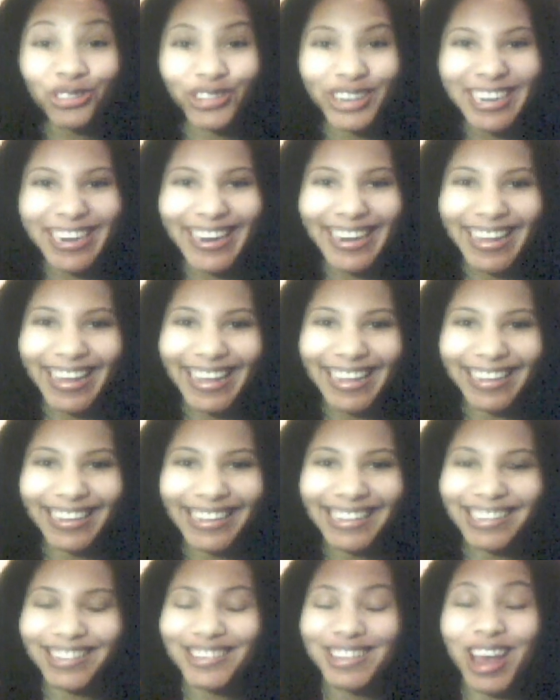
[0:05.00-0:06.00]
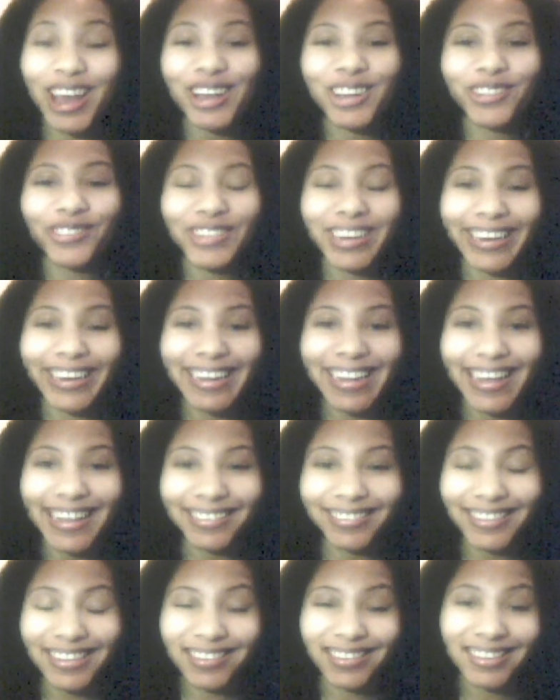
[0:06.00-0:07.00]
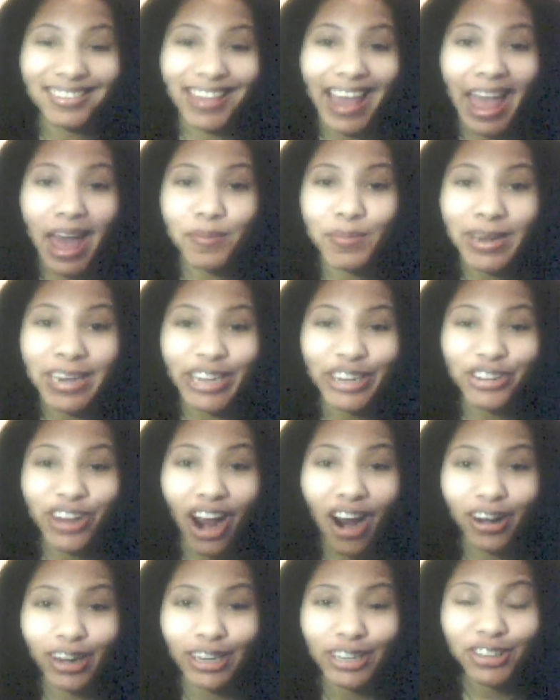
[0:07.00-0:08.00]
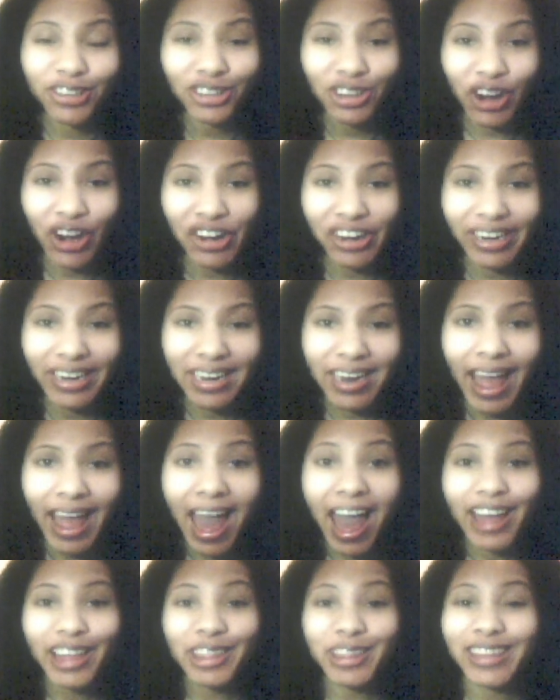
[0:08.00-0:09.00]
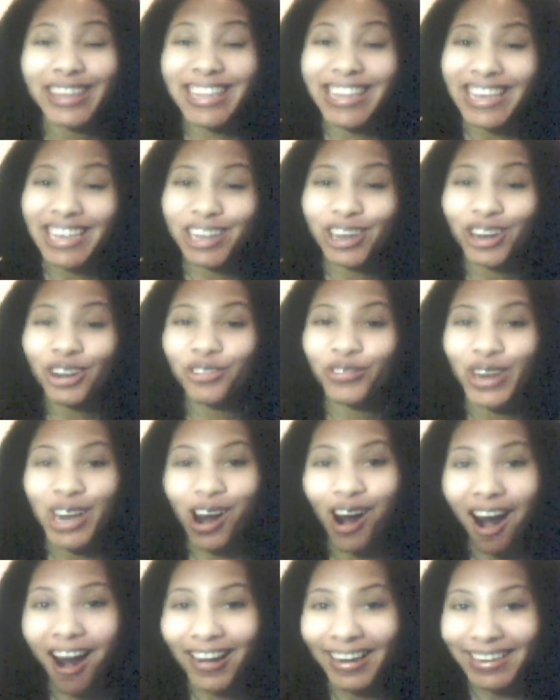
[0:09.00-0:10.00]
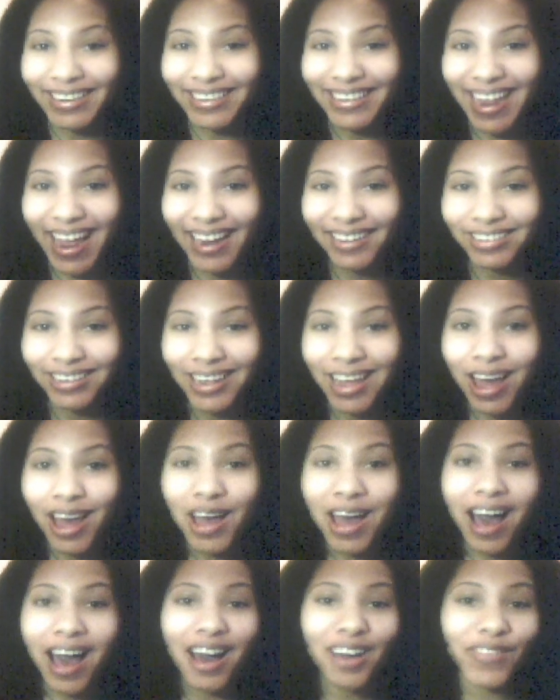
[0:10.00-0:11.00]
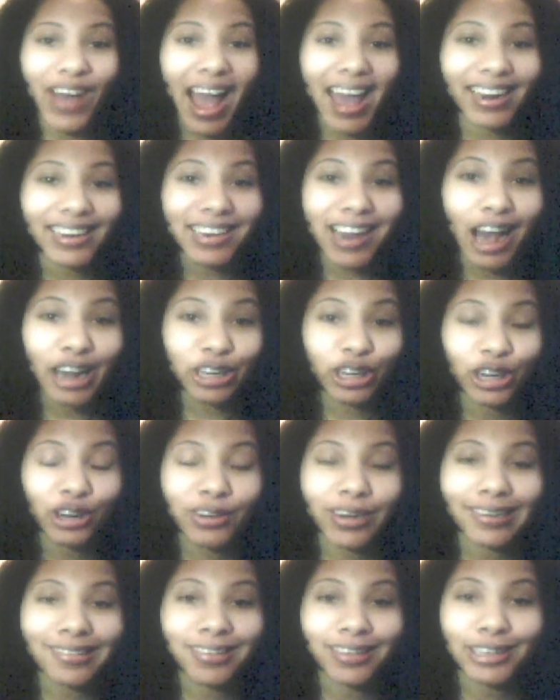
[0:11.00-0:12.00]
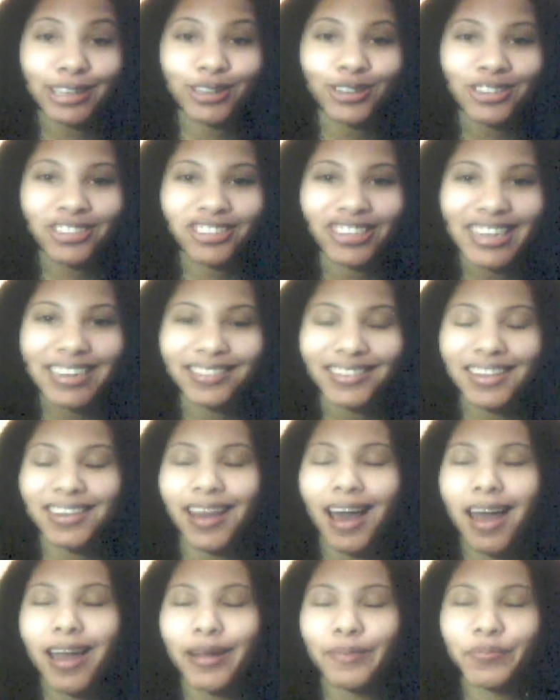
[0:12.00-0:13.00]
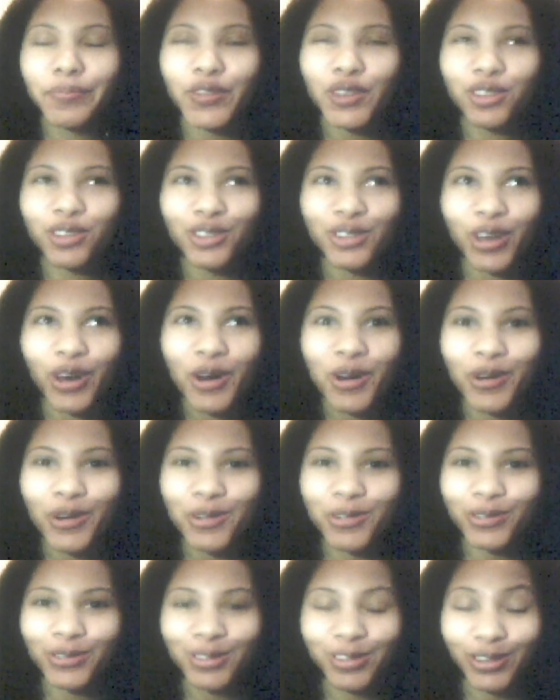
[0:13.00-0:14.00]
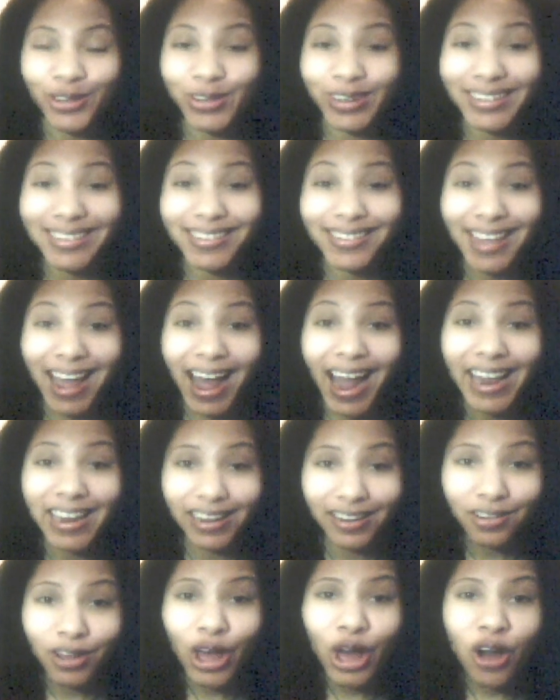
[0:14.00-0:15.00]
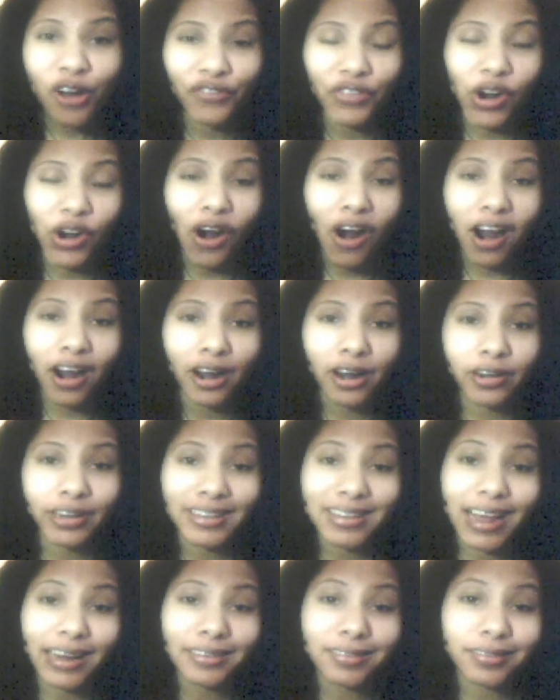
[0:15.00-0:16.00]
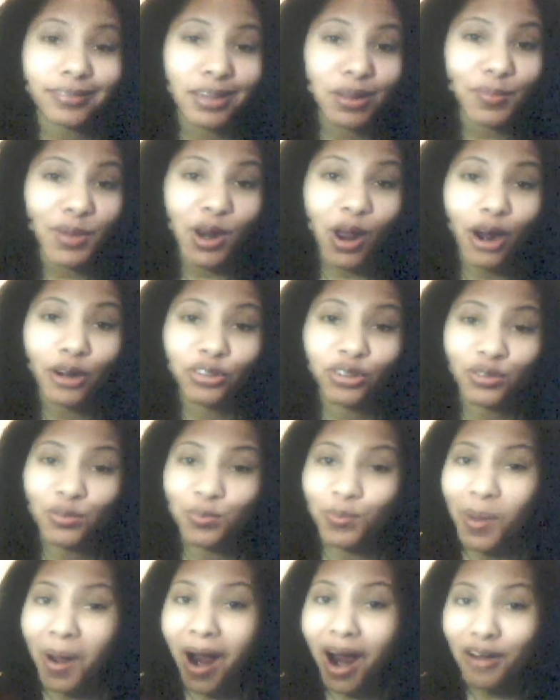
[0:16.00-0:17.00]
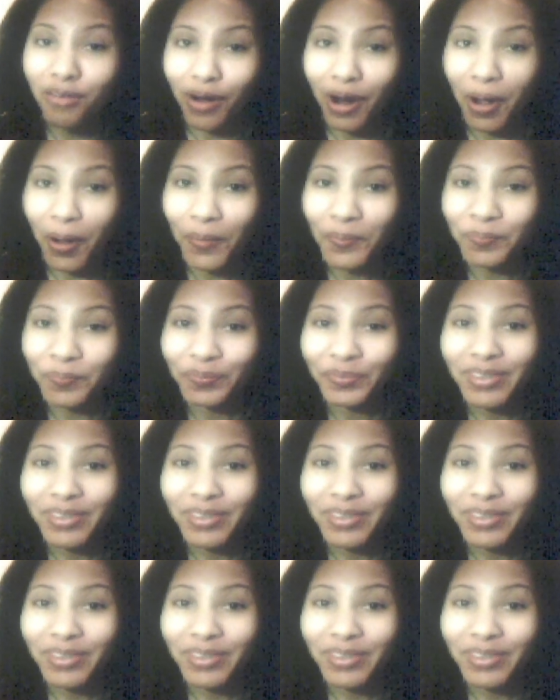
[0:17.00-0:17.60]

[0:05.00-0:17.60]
Greetings, greetings. This is Ebony Scurry, the career architect of Adeline Career Solutions, and I am so excited for our teleseminar tomorrow.